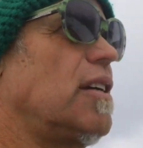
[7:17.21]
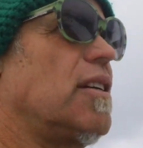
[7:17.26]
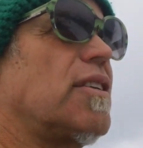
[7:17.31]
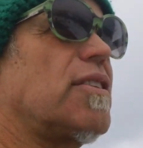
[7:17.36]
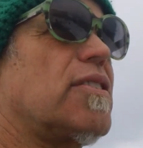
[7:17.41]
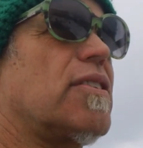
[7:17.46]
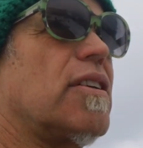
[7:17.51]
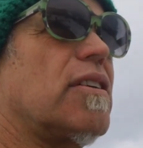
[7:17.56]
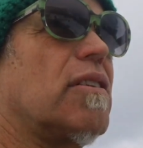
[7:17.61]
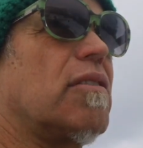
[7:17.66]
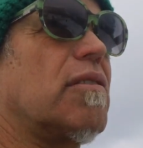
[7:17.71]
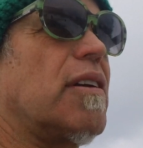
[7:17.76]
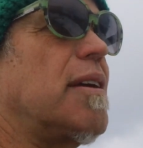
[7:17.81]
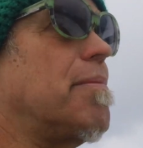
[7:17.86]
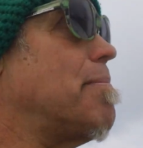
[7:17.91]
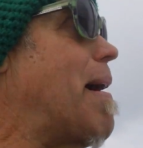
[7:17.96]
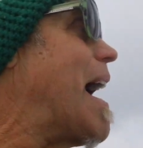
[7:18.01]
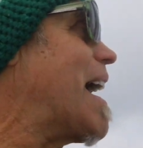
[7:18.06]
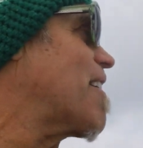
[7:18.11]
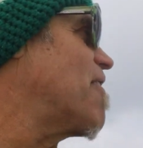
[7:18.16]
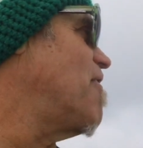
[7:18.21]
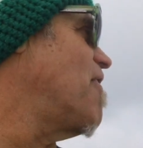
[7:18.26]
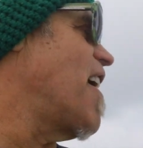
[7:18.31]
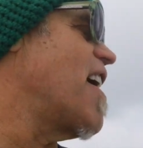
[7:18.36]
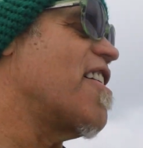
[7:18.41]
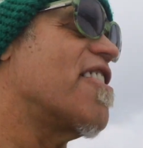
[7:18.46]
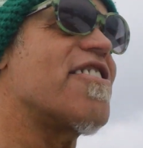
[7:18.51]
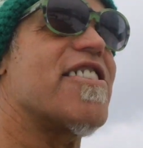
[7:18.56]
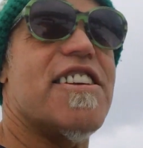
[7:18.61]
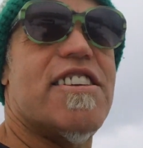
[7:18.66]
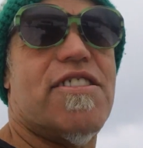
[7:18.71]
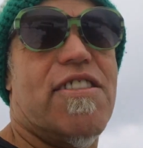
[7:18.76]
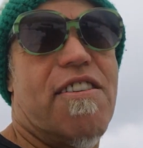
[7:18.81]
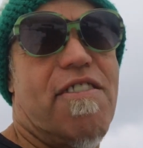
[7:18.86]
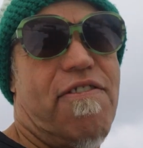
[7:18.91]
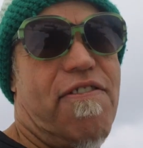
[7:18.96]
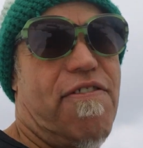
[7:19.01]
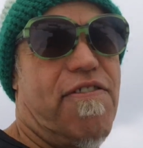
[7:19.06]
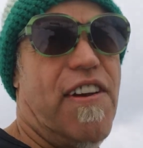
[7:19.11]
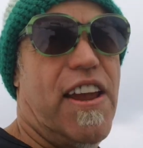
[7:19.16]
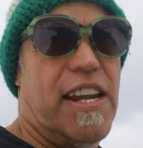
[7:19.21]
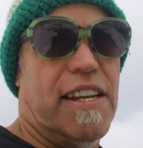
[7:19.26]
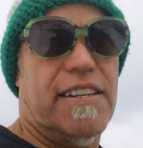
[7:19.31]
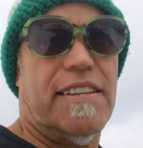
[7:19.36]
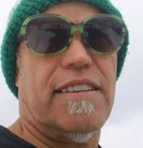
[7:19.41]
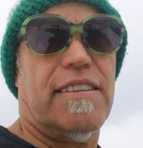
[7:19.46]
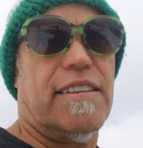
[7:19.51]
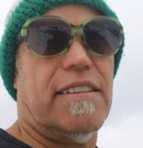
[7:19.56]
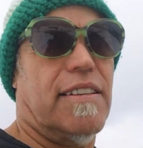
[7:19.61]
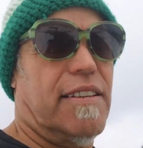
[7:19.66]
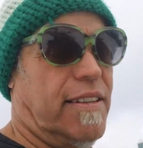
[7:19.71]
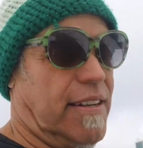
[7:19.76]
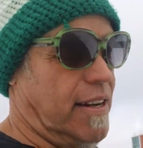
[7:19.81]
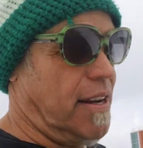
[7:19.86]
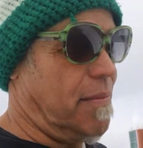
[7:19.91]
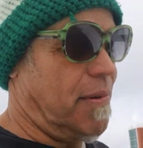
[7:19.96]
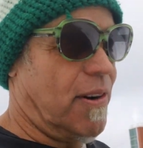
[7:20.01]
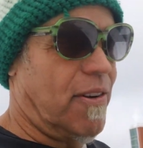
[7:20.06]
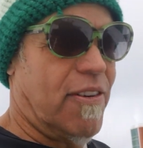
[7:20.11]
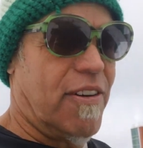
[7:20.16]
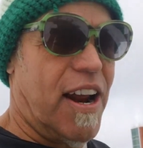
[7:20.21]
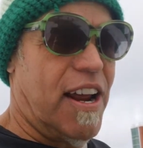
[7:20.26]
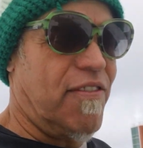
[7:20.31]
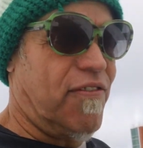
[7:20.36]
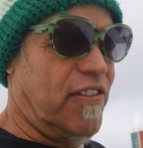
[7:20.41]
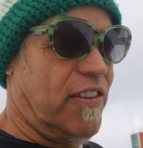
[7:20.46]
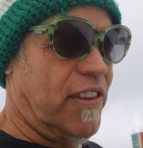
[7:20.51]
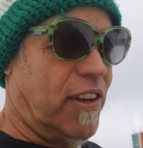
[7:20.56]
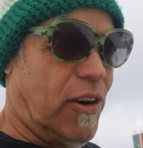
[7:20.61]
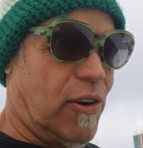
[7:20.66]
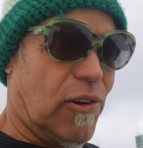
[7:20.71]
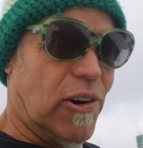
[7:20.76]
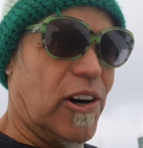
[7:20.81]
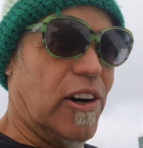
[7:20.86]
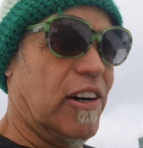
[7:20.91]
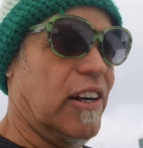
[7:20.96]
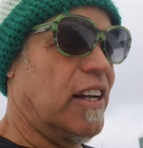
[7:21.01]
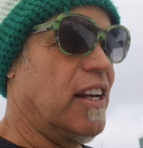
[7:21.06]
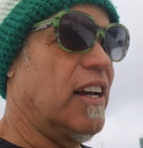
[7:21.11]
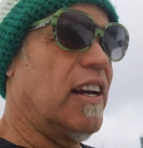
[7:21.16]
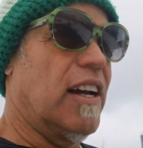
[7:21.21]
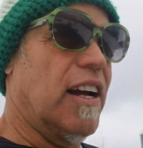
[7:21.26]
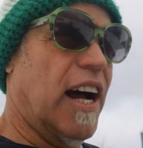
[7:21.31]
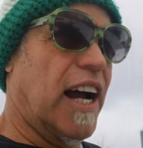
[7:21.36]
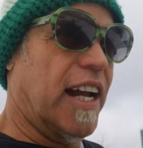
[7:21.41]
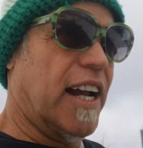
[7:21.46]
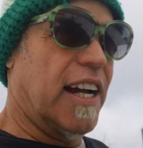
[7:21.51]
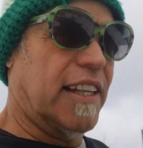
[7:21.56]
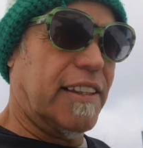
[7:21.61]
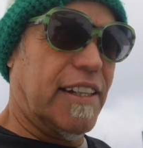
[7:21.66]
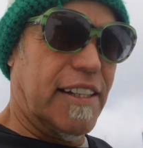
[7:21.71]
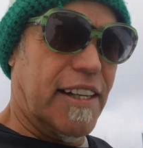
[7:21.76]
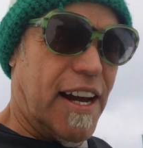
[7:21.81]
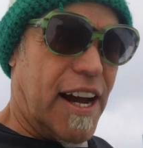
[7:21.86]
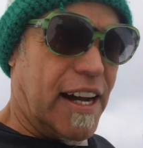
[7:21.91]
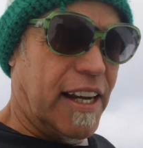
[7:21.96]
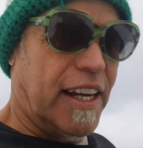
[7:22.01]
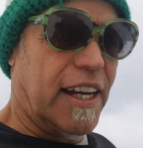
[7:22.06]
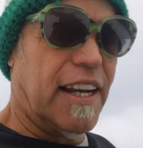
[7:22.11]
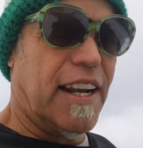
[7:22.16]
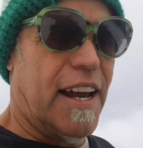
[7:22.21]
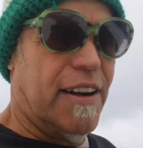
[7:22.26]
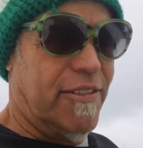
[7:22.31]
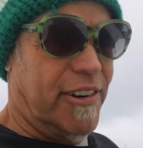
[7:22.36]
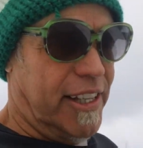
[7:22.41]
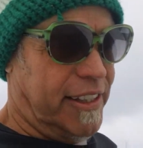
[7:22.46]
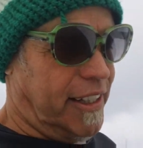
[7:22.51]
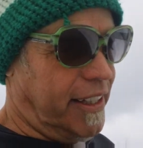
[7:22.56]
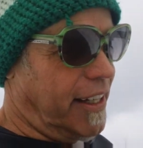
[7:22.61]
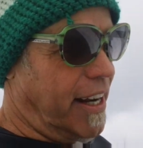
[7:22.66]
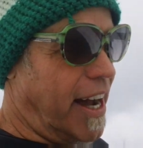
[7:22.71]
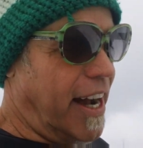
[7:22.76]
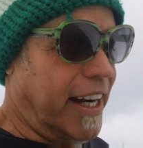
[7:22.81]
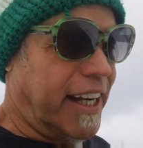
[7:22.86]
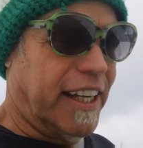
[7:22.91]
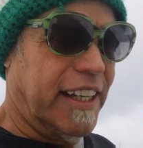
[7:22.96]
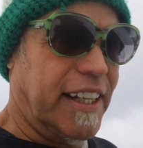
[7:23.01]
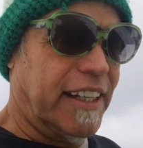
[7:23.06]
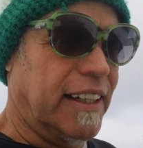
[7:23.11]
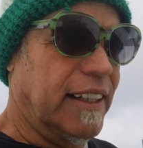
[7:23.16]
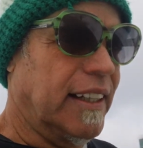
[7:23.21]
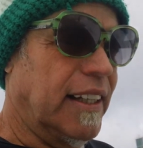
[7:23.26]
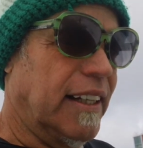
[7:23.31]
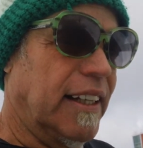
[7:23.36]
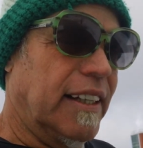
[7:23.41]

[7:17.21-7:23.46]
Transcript: So it backfired in their face. This is coming right from the court. I got the docket. I read the docket.